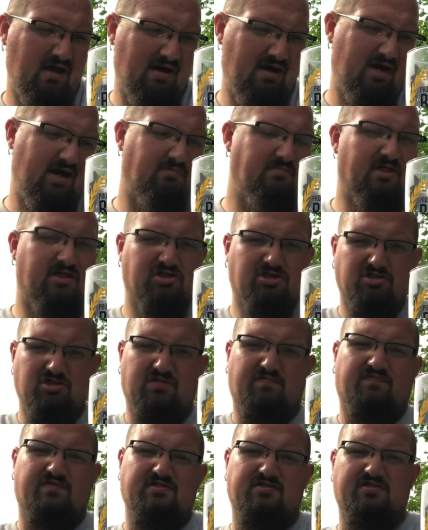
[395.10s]
I'm not sure
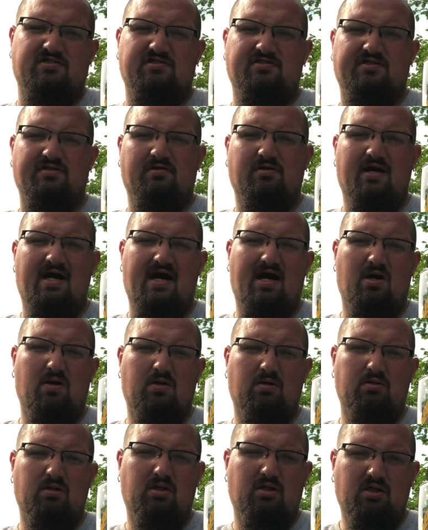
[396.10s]
if this is still
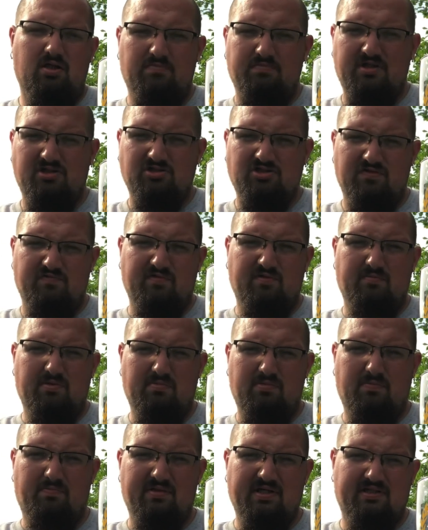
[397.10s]
out. Uh, I'm not sure if you're gonna be
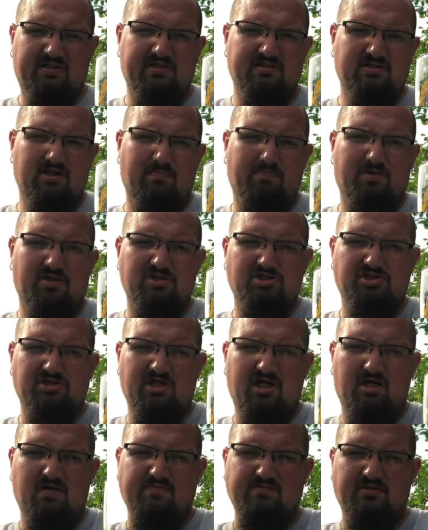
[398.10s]
able to pick this up on
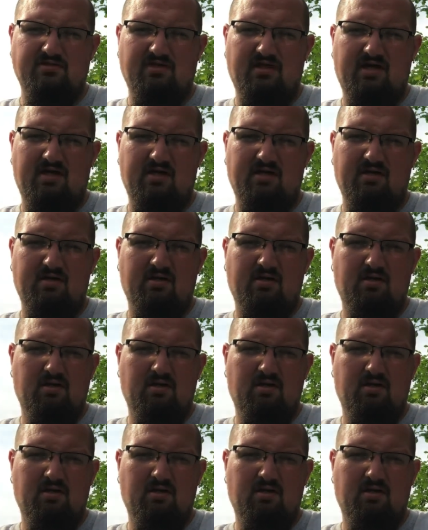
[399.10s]
shelves or not.